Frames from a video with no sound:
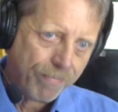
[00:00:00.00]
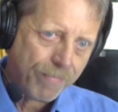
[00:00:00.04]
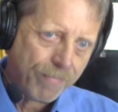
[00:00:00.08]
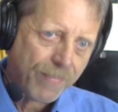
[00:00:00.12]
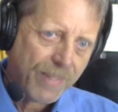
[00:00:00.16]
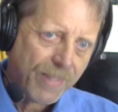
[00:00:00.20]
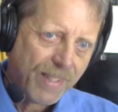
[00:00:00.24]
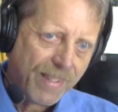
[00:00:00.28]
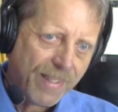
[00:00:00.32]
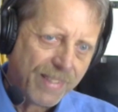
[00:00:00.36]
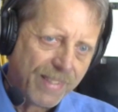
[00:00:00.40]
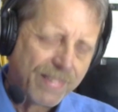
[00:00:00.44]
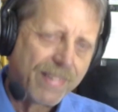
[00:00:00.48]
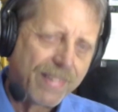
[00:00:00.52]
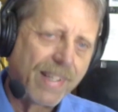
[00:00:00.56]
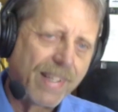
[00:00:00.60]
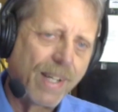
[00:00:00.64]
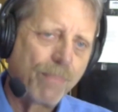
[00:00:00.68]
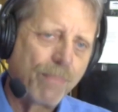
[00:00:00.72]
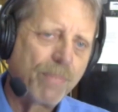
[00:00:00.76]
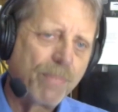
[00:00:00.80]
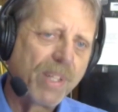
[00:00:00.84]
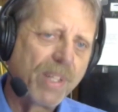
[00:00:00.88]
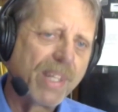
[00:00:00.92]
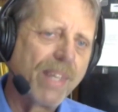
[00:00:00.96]

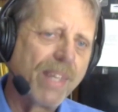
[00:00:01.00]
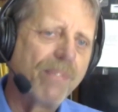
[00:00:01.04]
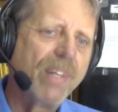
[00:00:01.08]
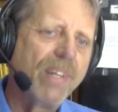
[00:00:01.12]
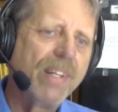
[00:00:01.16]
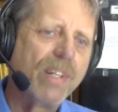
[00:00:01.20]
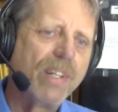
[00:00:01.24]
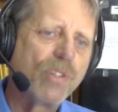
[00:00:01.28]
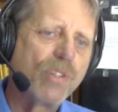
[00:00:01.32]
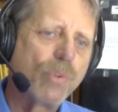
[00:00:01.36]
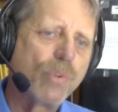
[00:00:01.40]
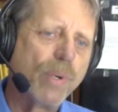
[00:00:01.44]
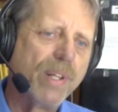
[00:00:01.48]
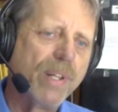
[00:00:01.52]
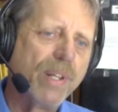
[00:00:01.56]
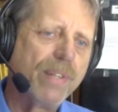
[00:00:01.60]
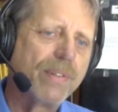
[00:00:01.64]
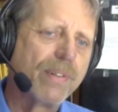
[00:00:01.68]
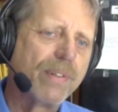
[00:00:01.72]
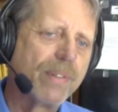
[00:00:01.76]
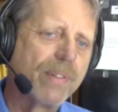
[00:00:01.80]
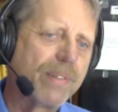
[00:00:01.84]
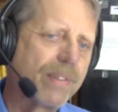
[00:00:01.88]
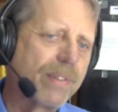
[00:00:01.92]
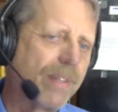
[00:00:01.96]
Stop giving the
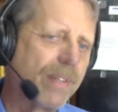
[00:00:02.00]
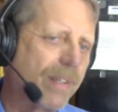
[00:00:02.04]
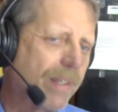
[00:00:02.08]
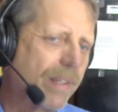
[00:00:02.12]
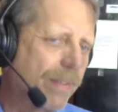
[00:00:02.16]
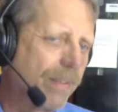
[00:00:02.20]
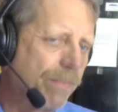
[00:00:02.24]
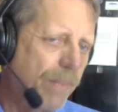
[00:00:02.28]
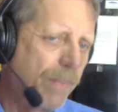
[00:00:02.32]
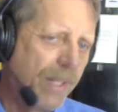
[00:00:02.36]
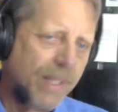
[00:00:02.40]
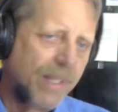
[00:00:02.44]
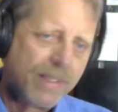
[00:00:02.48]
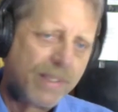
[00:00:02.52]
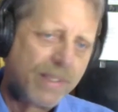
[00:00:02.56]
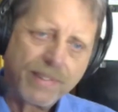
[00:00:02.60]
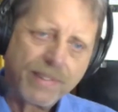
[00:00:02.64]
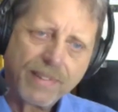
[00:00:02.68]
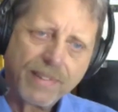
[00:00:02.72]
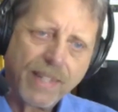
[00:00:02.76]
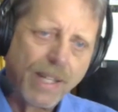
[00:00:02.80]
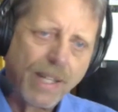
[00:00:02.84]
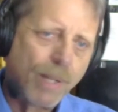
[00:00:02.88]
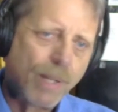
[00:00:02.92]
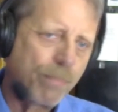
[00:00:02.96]
23rd Psalm,
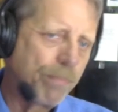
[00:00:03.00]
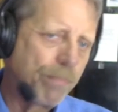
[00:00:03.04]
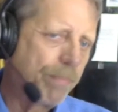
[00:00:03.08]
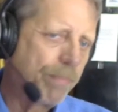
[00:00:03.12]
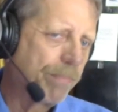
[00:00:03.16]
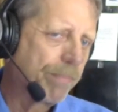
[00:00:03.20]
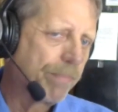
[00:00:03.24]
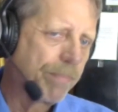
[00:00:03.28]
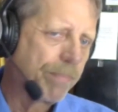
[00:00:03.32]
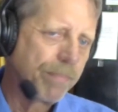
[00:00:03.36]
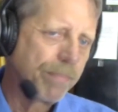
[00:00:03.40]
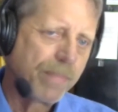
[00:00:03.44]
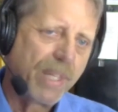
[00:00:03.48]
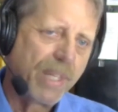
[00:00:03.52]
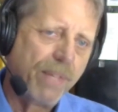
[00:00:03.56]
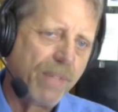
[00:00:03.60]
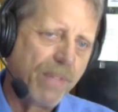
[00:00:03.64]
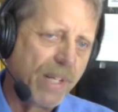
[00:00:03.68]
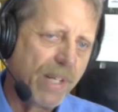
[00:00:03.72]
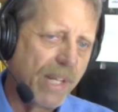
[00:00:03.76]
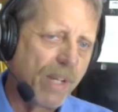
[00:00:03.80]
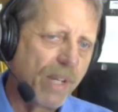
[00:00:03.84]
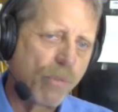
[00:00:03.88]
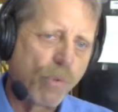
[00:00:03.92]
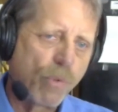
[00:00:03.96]
stop giving
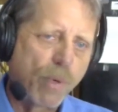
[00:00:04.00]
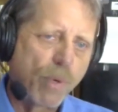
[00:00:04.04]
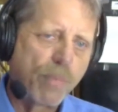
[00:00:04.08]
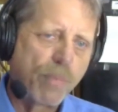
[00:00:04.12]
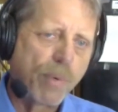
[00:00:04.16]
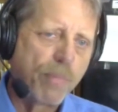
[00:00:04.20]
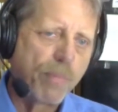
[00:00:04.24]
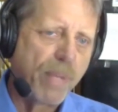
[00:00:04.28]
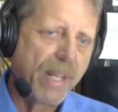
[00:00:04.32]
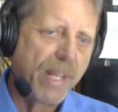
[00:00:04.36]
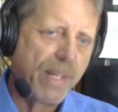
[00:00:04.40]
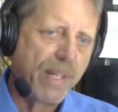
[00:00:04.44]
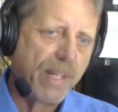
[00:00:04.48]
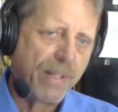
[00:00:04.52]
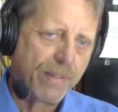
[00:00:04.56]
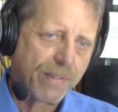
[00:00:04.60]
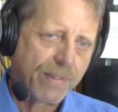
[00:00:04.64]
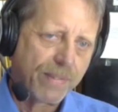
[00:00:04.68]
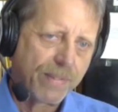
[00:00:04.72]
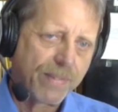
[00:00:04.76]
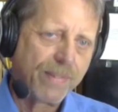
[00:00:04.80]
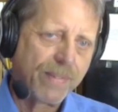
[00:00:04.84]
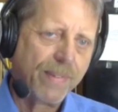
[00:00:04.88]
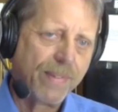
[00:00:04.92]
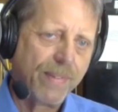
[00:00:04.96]
out rubber
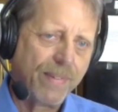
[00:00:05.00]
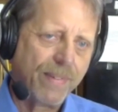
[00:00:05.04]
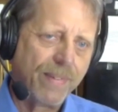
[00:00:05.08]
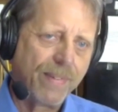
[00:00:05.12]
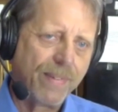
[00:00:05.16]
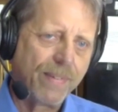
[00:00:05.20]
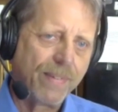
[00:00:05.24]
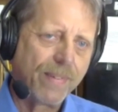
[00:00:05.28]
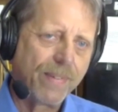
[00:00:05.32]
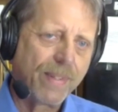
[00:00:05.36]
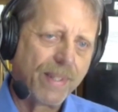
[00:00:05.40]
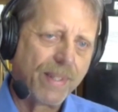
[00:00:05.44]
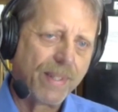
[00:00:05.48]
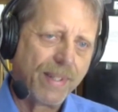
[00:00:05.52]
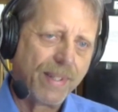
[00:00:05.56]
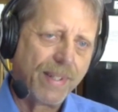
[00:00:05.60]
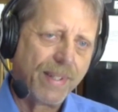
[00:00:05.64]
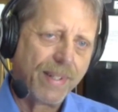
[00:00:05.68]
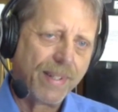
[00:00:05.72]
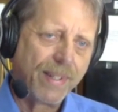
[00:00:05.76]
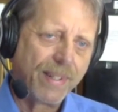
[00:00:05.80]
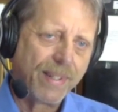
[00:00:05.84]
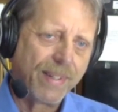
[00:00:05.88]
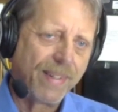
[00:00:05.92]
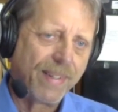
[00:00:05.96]
bands, you know,
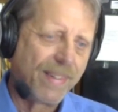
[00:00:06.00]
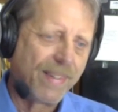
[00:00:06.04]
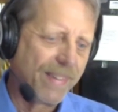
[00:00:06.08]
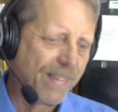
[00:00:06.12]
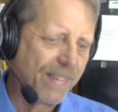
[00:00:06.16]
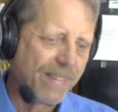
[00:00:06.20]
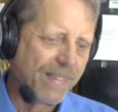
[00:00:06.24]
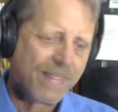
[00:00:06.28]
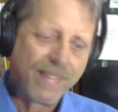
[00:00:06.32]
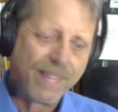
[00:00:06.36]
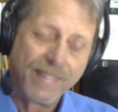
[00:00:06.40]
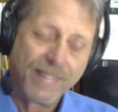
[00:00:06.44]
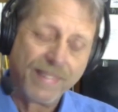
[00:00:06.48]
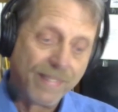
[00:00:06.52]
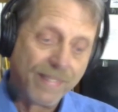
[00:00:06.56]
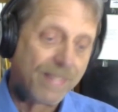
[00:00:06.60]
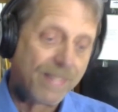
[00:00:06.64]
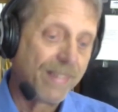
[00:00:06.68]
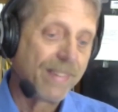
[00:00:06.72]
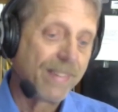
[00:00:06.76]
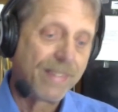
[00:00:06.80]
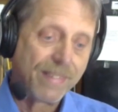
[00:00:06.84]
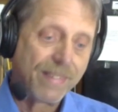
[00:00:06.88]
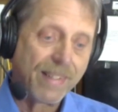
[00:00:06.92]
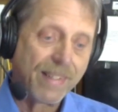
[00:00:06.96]
just
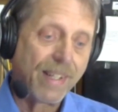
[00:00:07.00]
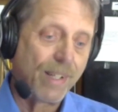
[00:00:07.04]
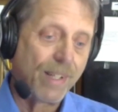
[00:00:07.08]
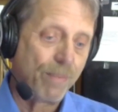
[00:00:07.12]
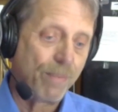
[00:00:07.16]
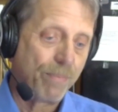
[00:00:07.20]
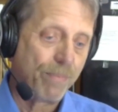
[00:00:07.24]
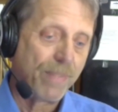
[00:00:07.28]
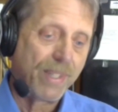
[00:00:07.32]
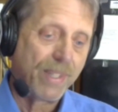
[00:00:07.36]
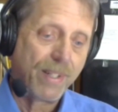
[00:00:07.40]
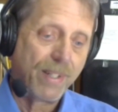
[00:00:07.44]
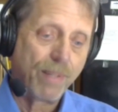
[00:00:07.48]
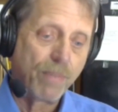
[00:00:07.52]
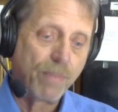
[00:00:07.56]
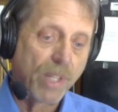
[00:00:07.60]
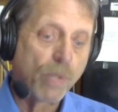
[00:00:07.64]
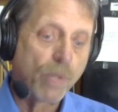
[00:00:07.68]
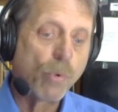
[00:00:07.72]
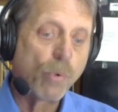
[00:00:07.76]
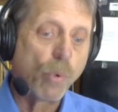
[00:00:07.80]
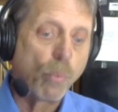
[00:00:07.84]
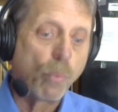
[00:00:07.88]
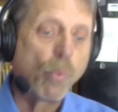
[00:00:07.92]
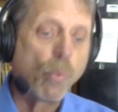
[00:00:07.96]
stop. And I'm
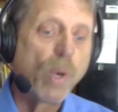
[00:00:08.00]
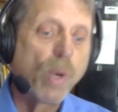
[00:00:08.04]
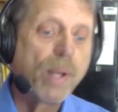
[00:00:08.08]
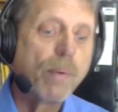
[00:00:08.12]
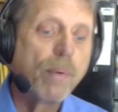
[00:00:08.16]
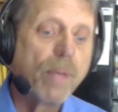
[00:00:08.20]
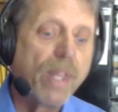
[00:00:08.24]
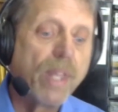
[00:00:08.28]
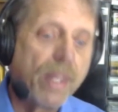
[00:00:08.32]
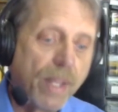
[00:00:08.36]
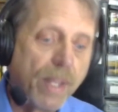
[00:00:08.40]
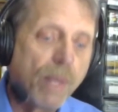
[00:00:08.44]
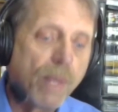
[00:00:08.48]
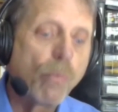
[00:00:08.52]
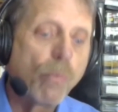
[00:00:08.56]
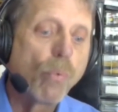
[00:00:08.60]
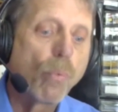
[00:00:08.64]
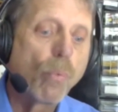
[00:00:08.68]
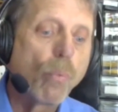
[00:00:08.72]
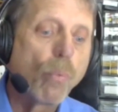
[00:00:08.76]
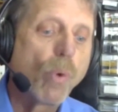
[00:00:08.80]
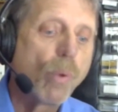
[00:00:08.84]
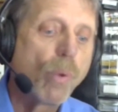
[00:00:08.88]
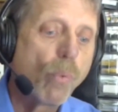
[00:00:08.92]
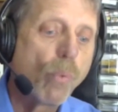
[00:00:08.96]
like, well, wait, it
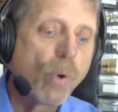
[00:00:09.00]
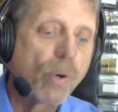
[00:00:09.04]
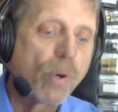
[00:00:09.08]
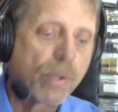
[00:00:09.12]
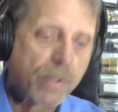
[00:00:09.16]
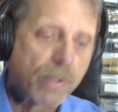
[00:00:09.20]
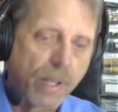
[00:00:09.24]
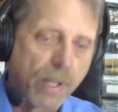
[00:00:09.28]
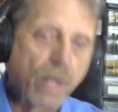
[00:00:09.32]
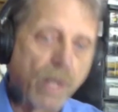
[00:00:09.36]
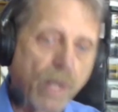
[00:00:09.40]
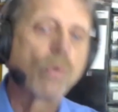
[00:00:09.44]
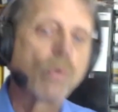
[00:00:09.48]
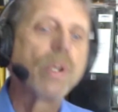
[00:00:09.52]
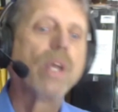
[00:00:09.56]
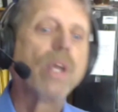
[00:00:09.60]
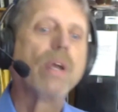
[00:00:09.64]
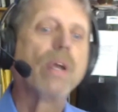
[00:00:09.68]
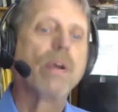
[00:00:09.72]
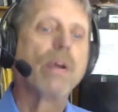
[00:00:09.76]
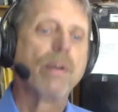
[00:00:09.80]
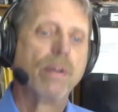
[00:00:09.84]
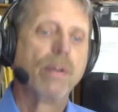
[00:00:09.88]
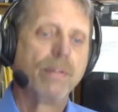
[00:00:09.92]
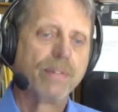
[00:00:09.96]
works. I don't
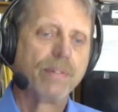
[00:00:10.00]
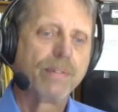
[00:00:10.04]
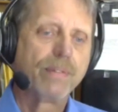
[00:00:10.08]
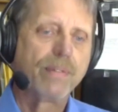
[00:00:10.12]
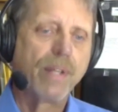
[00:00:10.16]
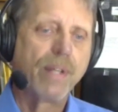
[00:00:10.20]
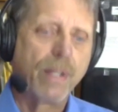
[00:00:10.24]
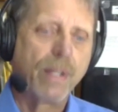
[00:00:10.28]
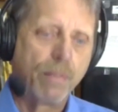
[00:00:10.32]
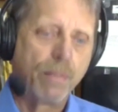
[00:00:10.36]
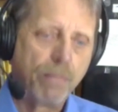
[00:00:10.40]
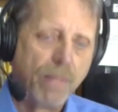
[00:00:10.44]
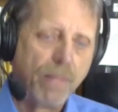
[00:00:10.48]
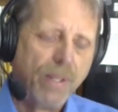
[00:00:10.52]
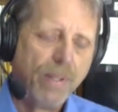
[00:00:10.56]
care. Stop.